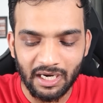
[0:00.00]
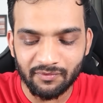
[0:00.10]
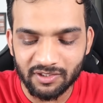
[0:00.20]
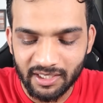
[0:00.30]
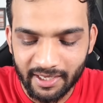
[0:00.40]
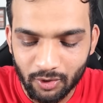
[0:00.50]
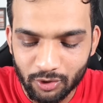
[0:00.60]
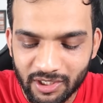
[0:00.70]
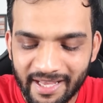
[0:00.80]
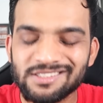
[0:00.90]
After that, I
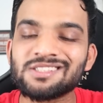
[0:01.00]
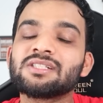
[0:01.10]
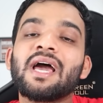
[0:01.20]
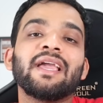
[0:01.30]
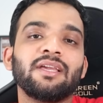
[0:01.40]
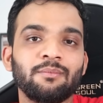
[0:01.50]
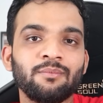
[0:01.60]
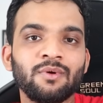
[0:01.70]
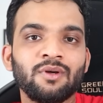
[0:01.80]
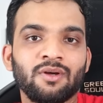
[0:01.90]
go to the next
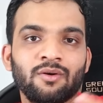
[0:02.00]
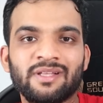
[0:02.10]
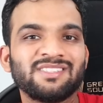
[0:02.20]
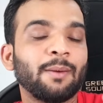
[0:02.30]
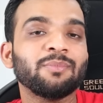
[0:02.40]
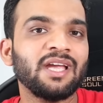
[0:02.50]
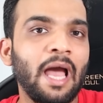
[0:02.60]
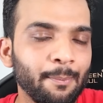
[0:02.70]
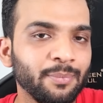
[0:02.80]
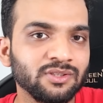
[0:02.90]
time when something
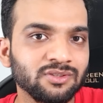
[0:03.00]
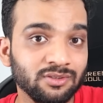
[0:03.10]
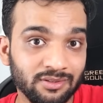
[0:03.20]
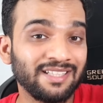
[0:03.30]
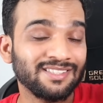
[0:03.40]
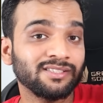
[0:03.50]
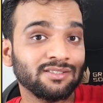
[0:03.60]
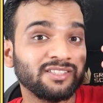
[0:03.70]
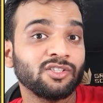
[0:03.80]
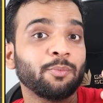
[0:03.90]
happens. That's
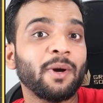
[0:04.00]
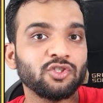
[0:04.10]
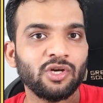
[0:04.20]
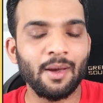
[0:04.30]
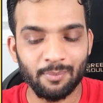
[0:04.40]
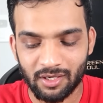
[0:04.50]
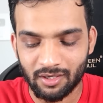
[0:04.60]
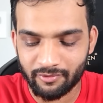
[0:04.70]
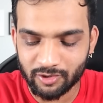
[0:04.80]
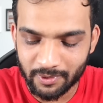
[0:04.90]
that's a departure
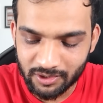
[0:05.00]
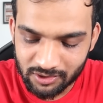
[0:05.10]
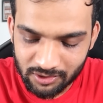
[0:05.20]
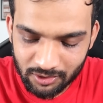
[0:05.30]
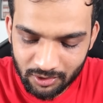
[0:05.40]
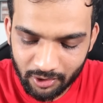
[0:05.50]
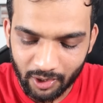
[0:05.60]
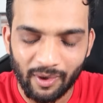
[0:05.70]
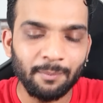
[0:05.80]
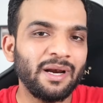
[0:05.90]
happening, which means,
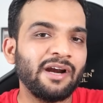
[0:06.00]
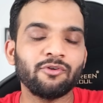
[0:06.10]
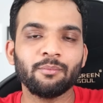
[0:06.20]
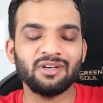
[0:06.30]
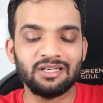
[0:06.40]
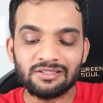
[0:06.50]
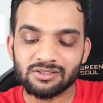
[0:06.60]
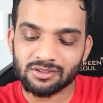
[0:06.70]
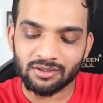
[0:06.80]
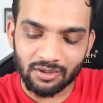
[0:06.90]
okay, one platform
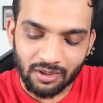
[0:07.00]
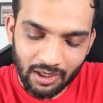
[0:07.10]
released.